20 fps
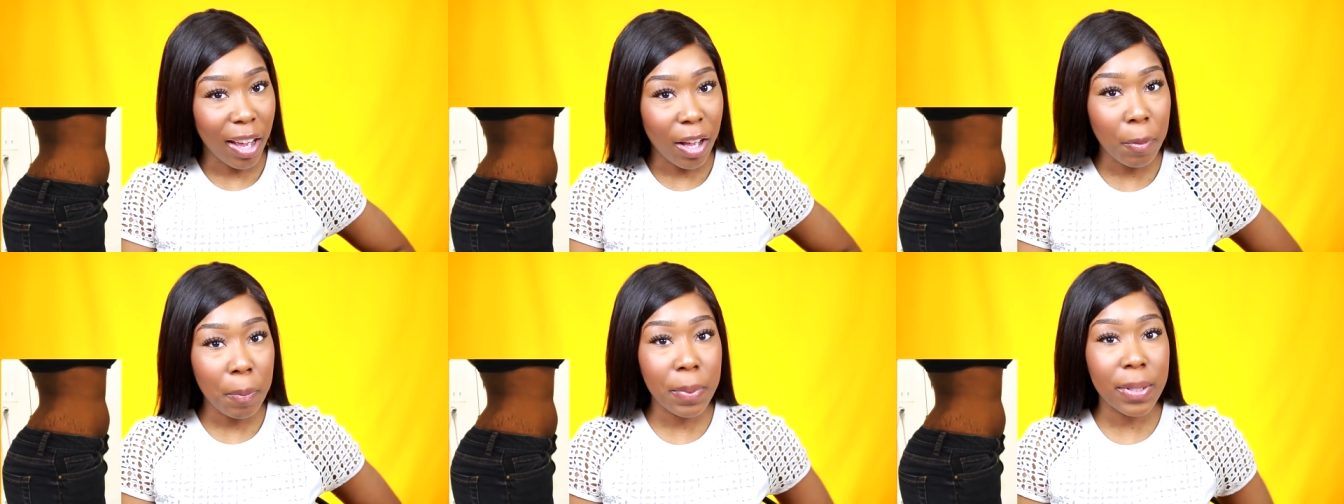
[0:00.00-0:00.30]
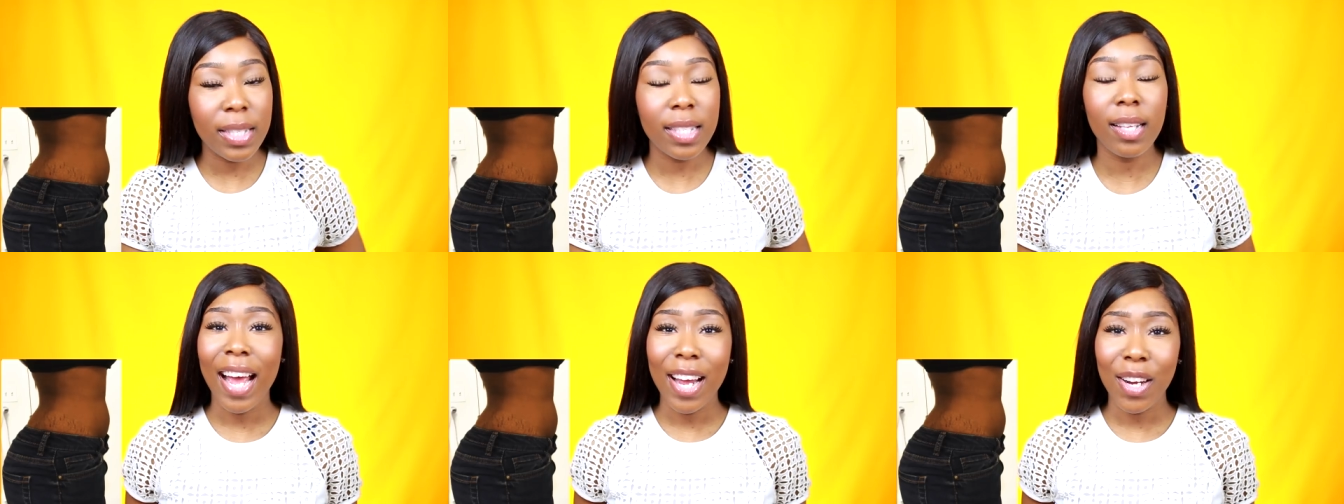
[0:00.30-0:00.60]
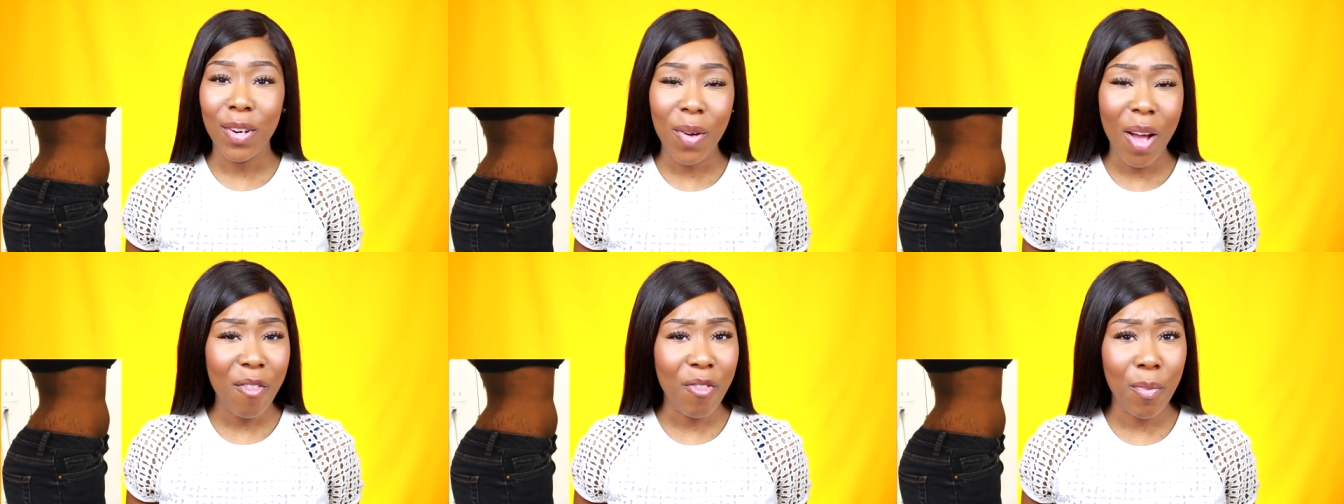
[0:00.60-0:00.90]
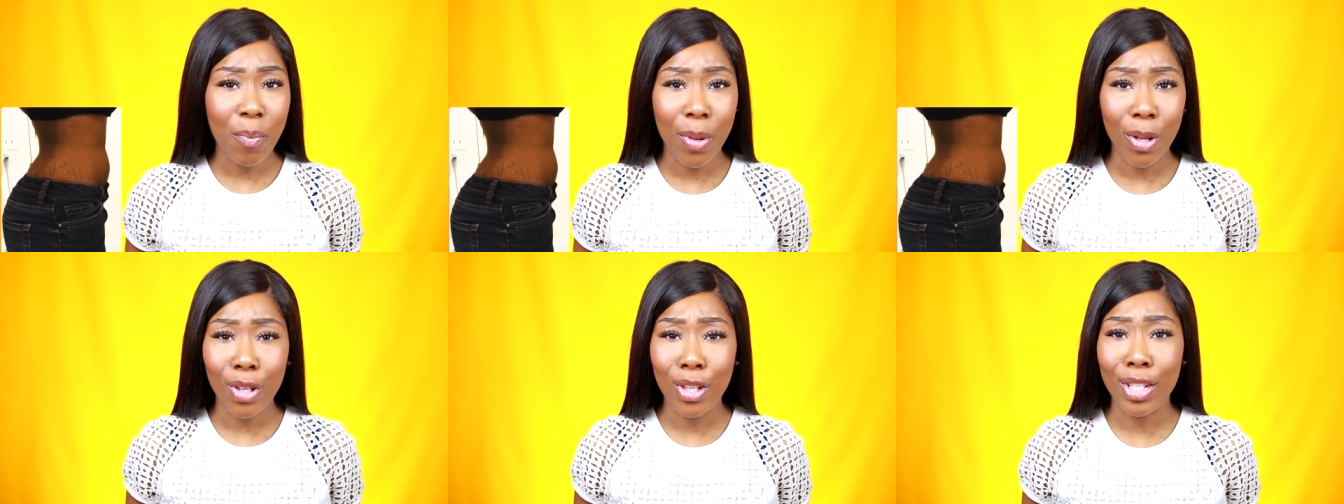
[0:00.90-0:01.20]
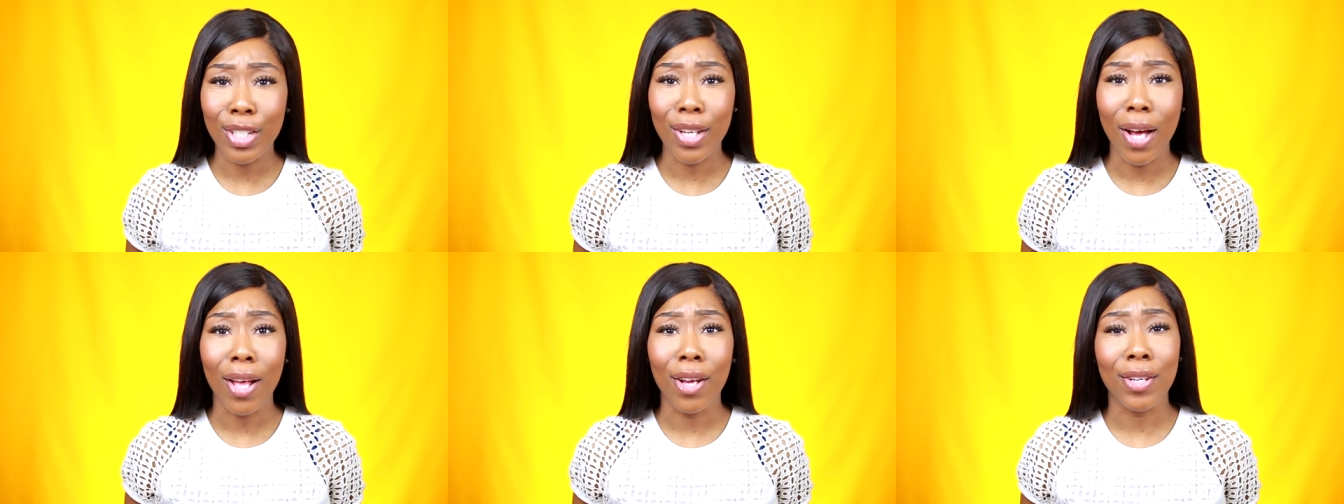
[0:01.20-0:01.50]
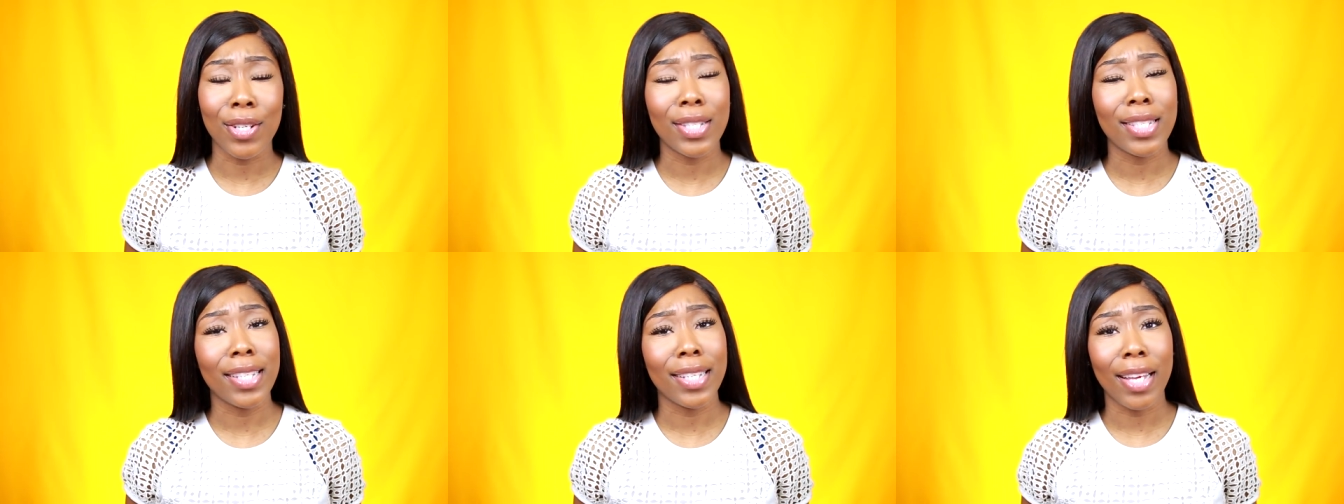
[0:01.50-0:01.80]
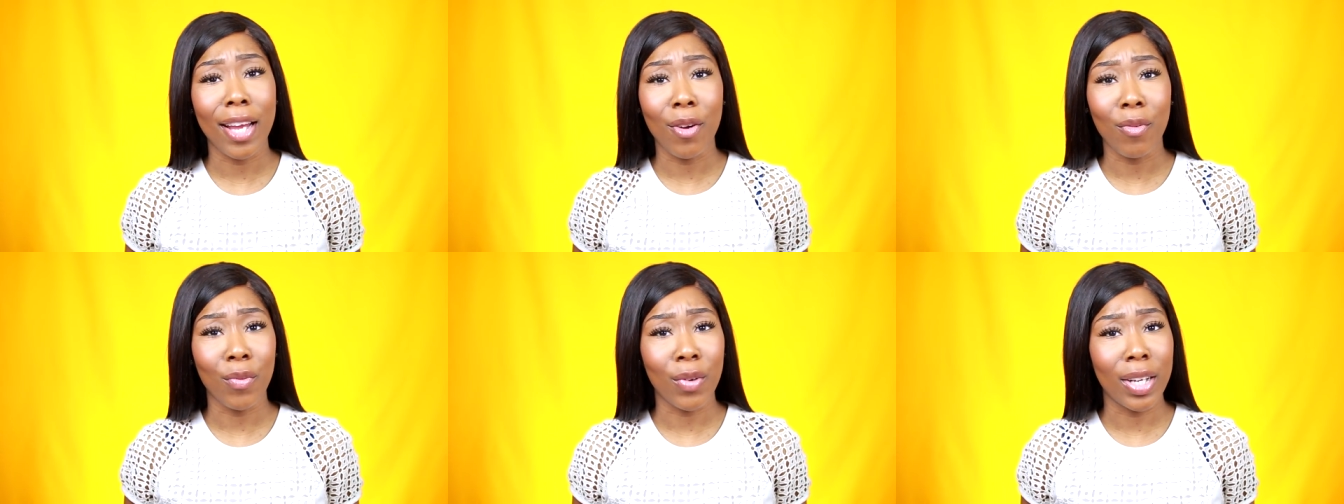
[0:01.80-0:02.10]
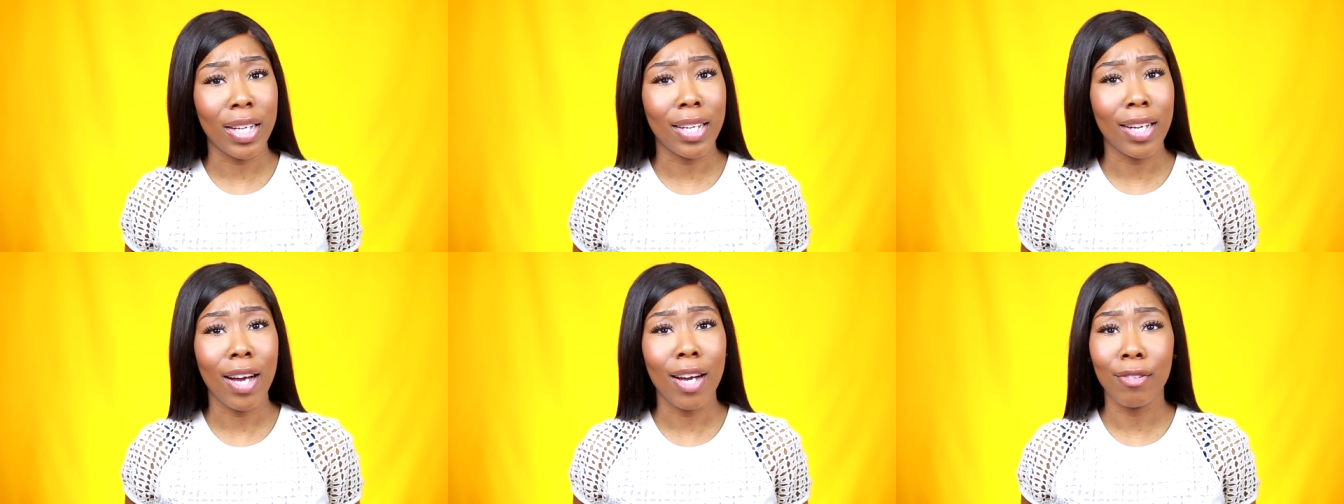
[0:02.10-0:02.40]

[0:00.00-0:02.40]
hips. I don't have a million dollars to get rid